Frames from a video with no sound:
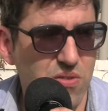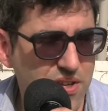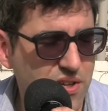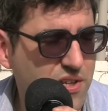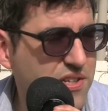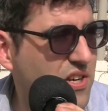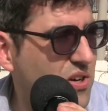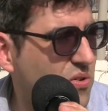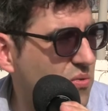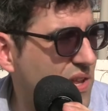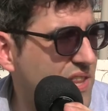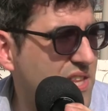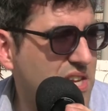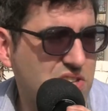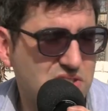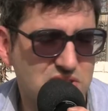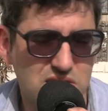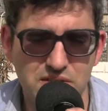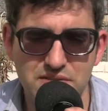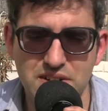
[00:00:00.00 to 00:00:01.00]
When, you know, when they
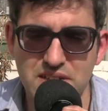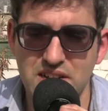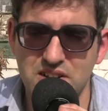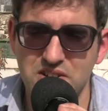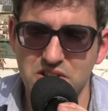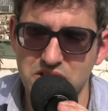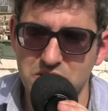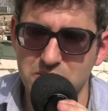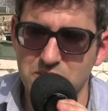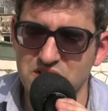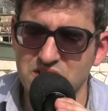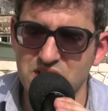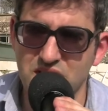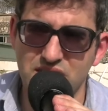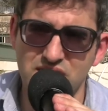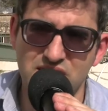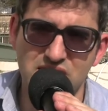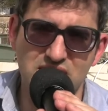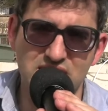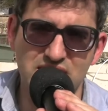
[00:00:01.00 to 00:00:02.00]
discover that customer
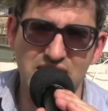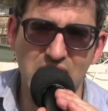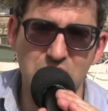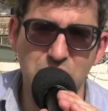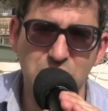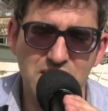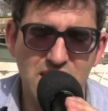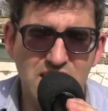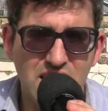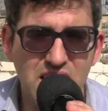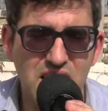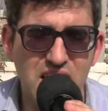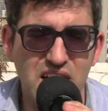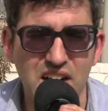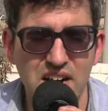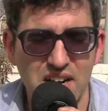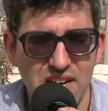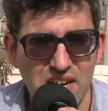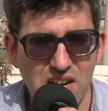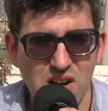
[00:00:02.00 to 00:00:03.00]
service is lousy
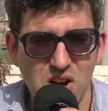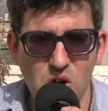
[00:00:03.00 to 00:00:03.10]
here